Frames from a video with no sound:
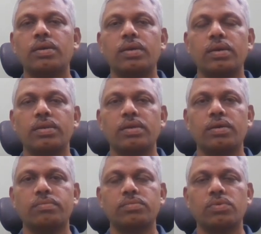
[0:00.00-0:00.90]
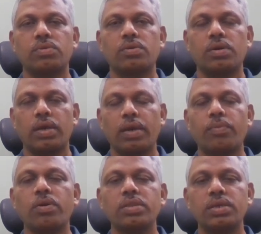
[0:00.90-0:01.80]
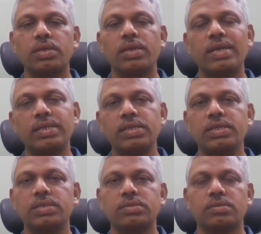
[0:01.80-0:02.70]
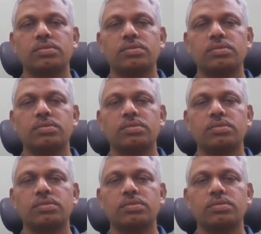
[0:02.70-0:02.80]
And among the entities,